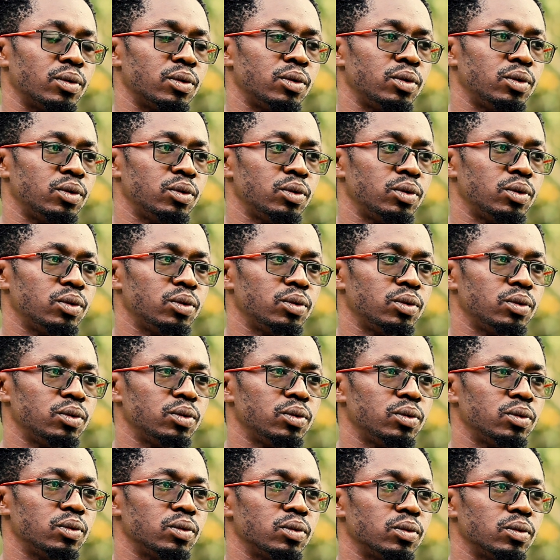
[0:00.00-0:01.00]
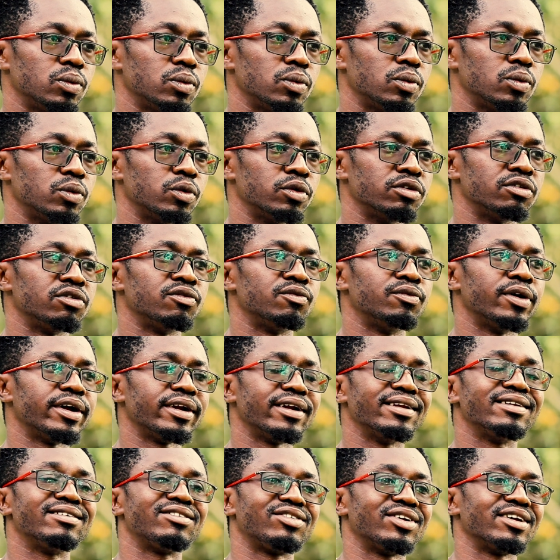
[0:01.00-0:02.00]
who was
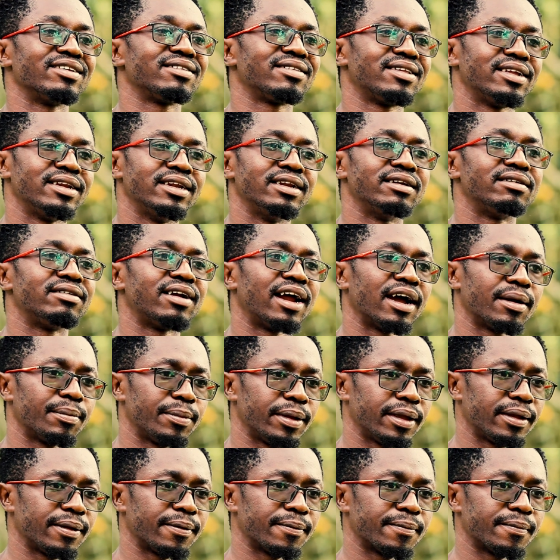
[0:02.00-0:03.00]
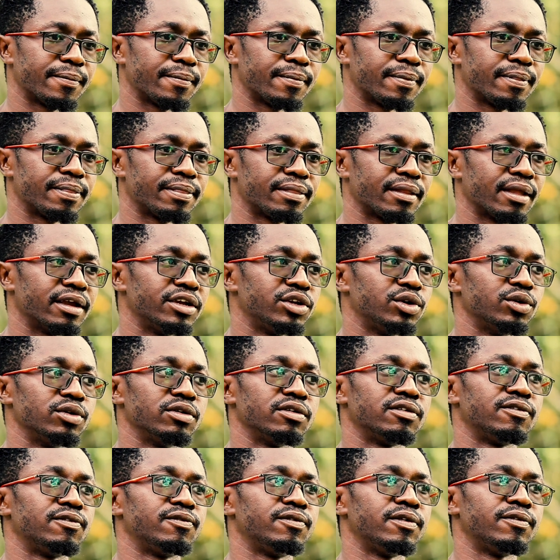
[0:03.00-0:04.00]
very interested in rugby. She
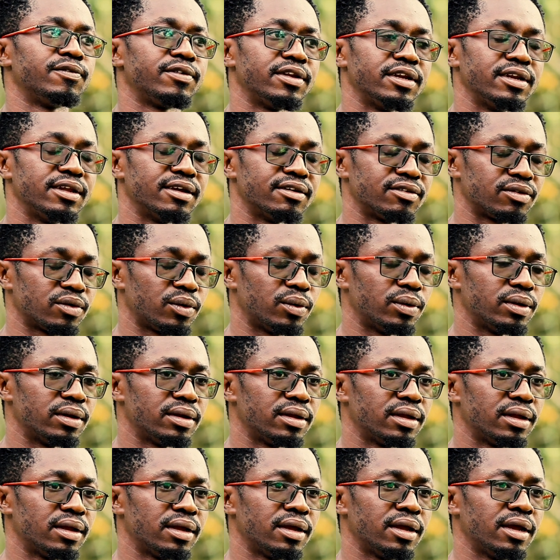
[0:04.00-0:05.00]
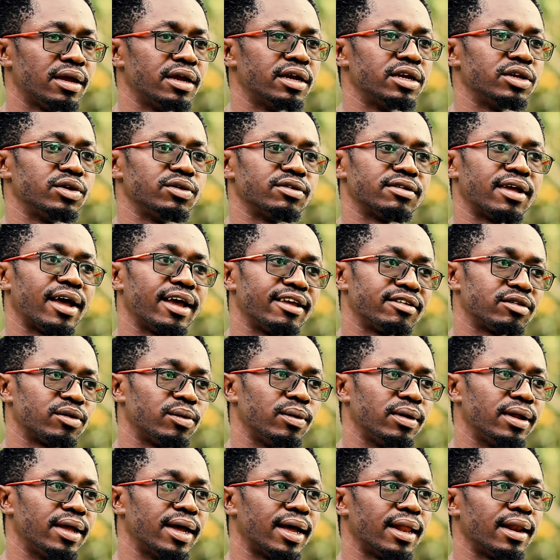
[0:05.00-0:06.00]
was 15 years old. She was a high
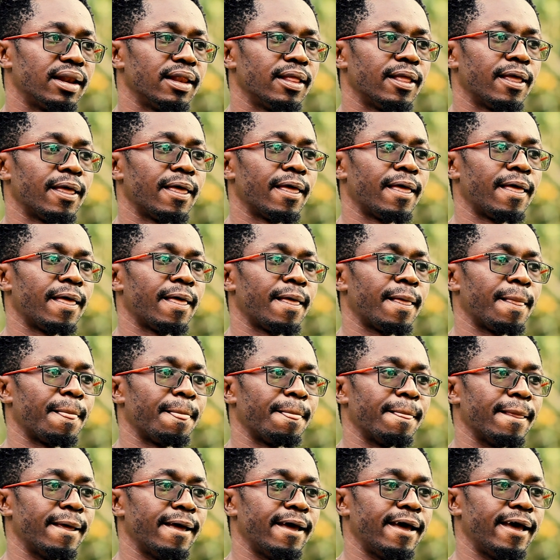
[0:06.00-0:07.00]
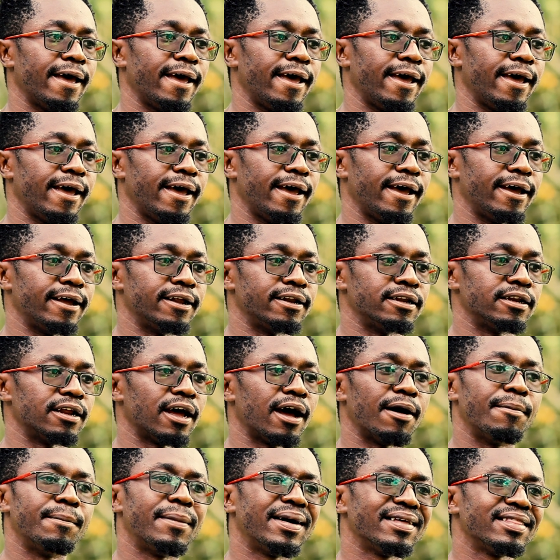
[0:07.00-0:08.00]
school girl,
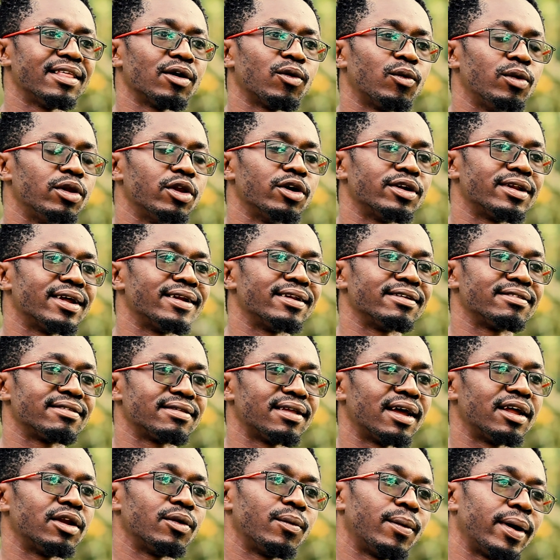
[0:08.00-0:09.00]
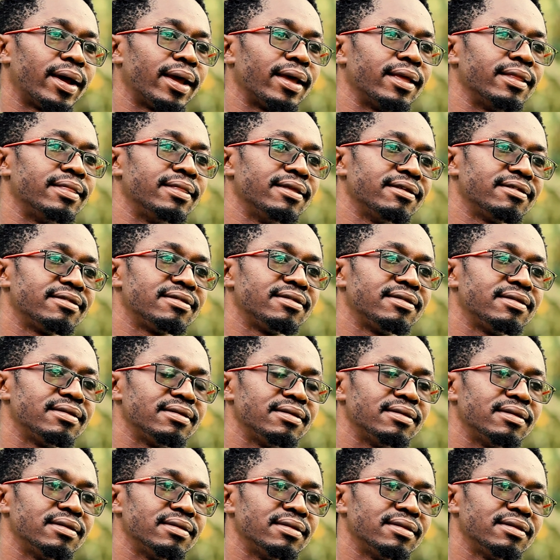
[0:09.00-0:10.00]
and her mother could not understand why
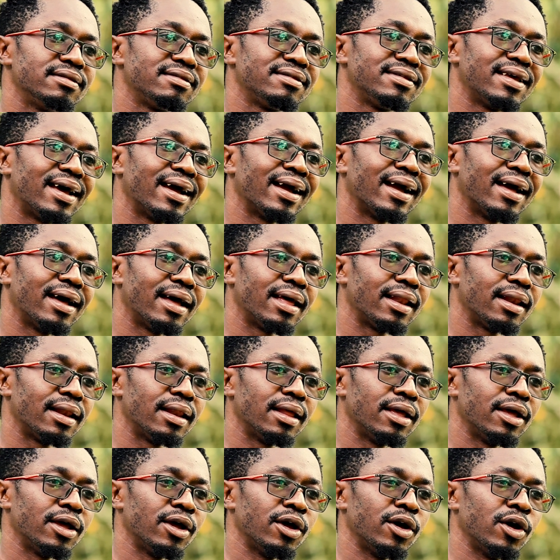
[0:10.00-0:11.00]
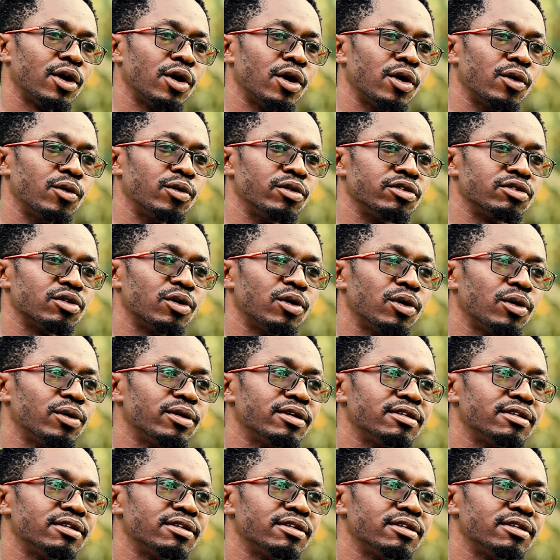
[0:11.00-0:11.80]
this young girl was